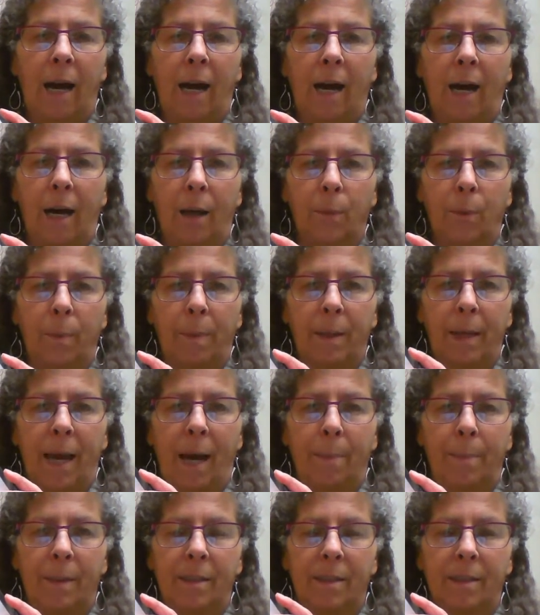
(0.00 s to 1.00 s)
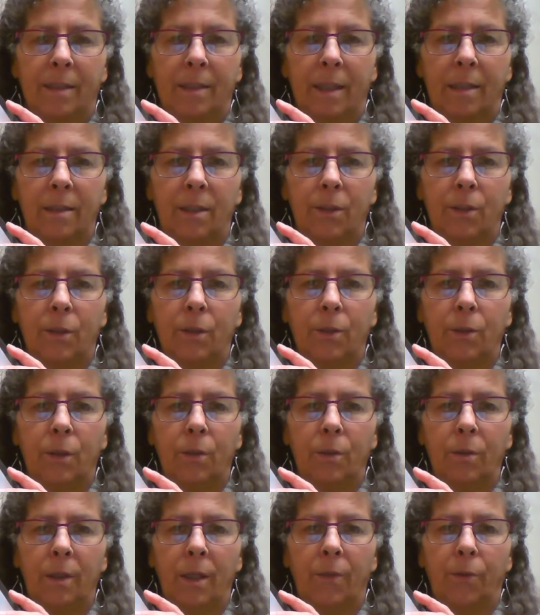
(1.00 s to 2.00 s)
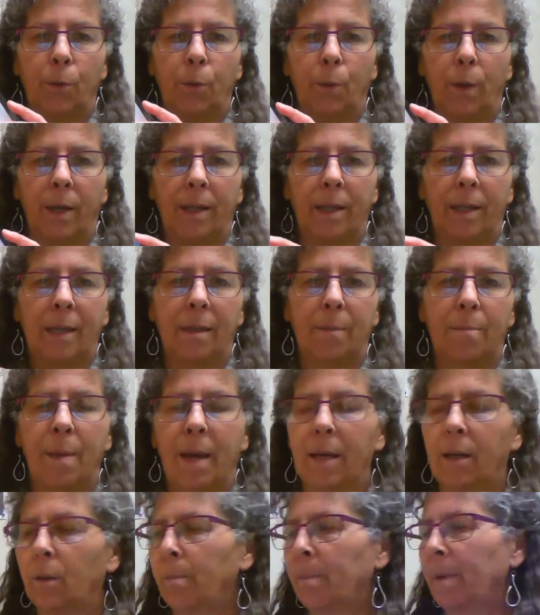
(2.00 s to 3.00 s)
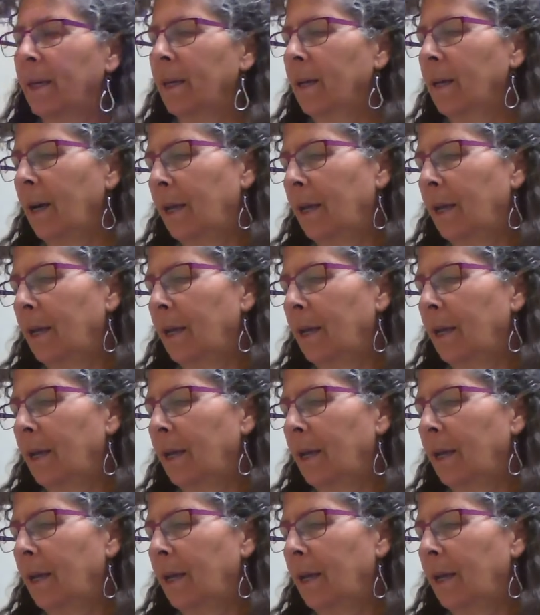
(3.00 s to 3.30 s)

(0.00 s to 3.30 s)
I would be happy to send it to you if you want to email me,